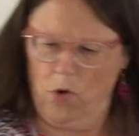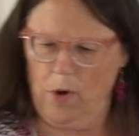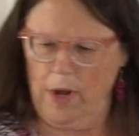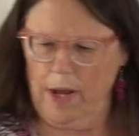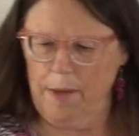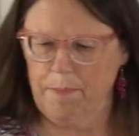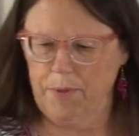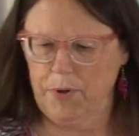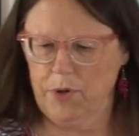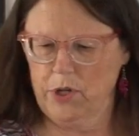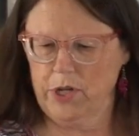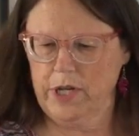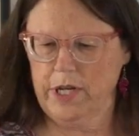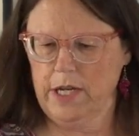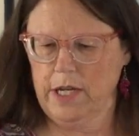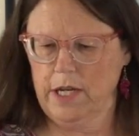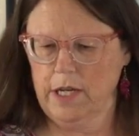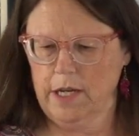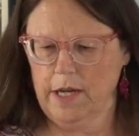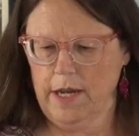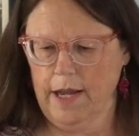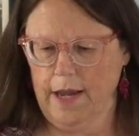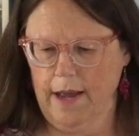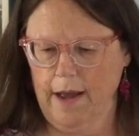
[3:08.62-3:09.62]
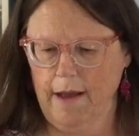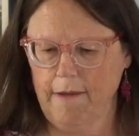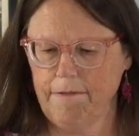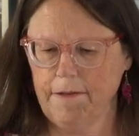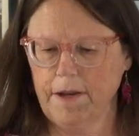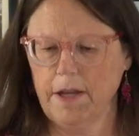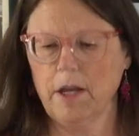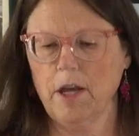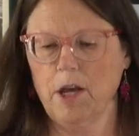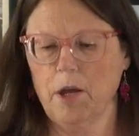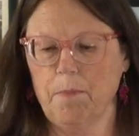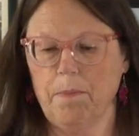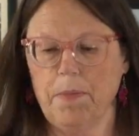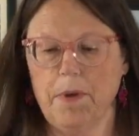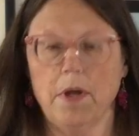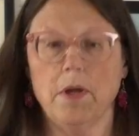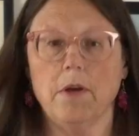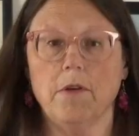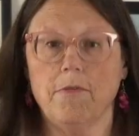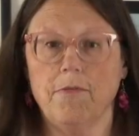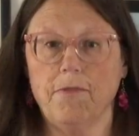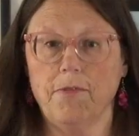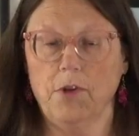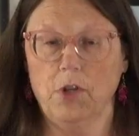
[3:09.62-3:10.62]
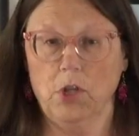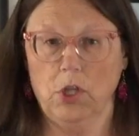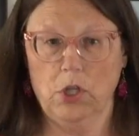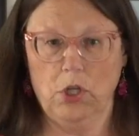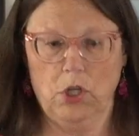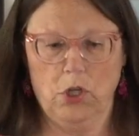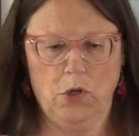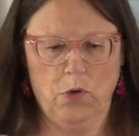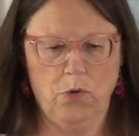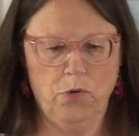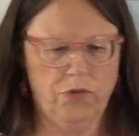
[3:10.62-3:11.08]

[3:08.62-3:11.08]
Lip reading: I put in half a cup of glue,